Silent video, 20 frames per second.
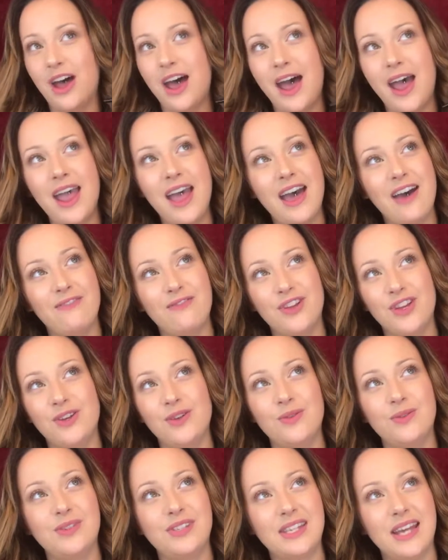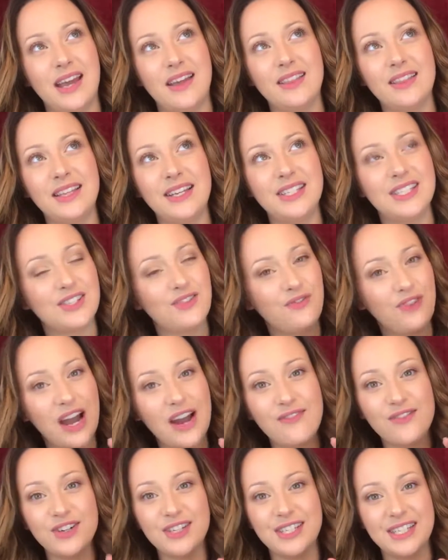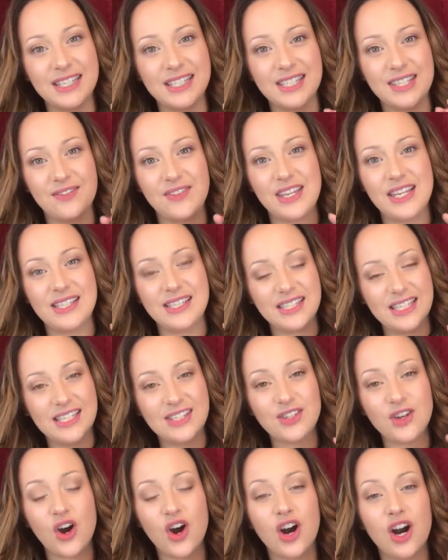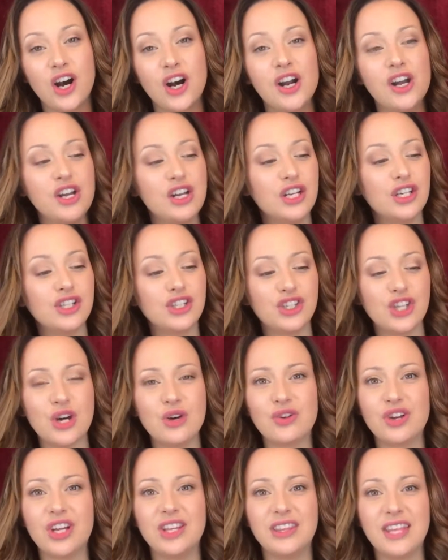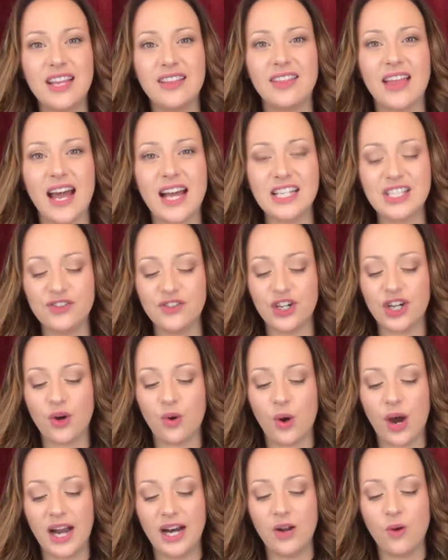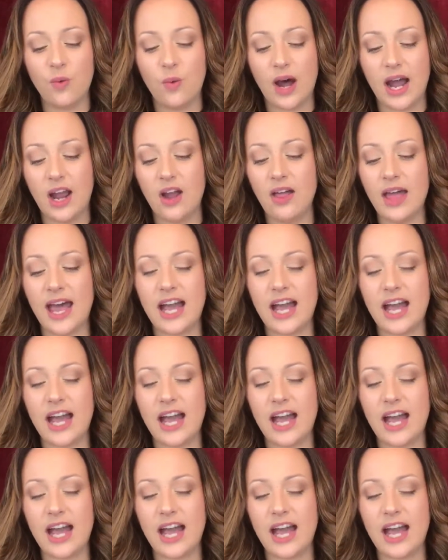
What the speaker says: I have used at least 5 or 6 of these. These are so good. They last for quite a while.